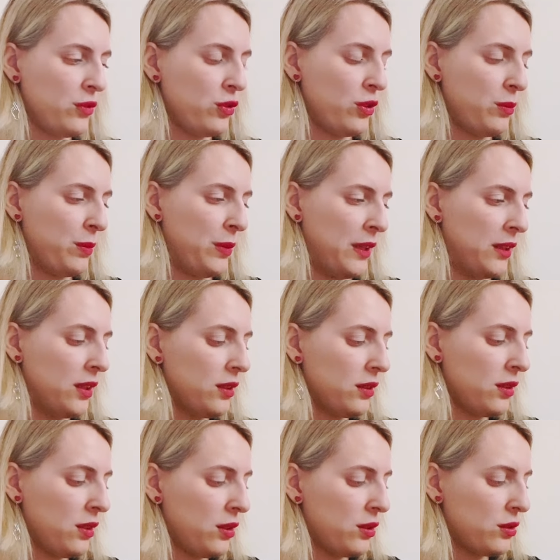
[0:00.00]
repeat
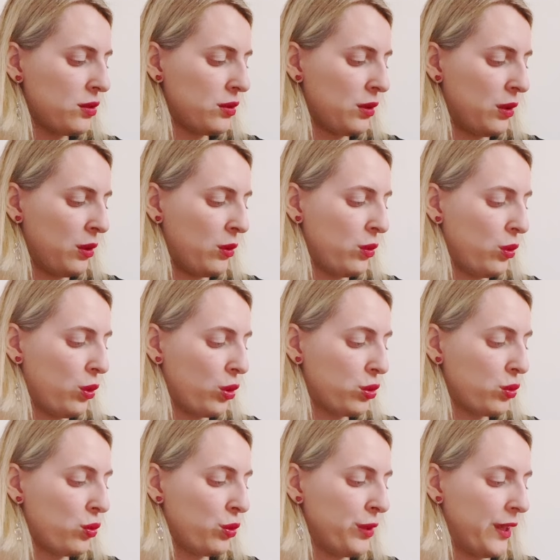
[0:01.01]
it. So
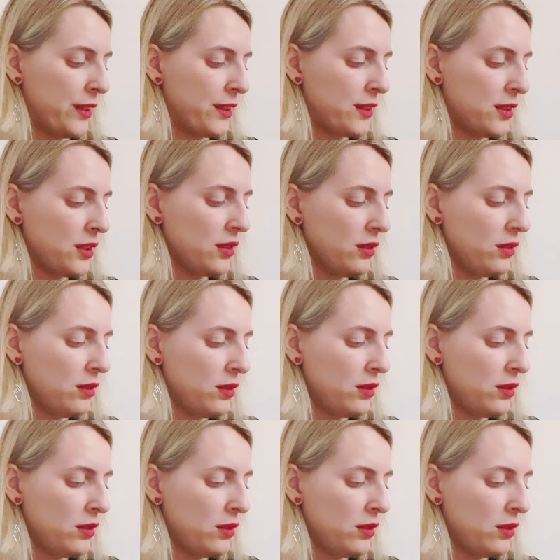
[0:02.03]
otkuda si,